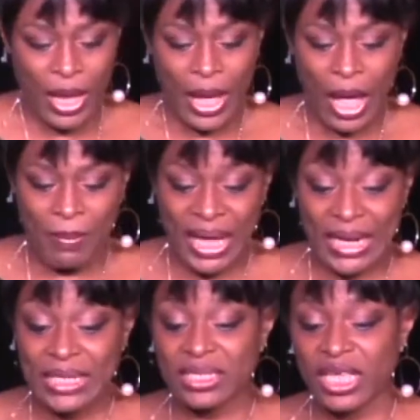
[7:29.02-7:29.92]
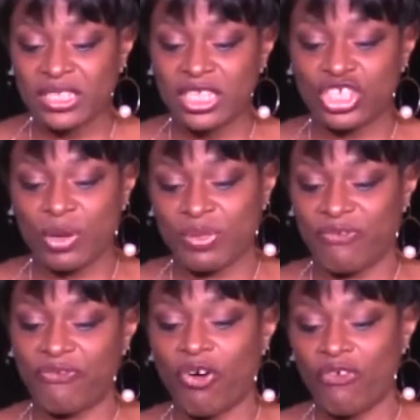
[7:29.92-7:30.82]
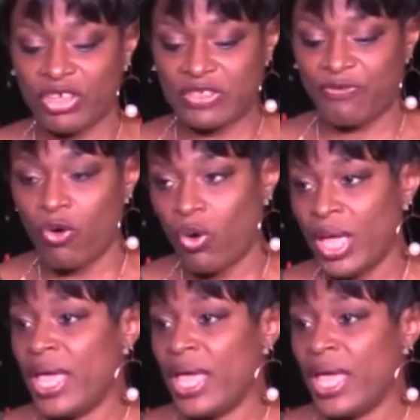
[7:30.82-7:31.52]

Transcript: Ecclesiastes chapter 4, verse 4.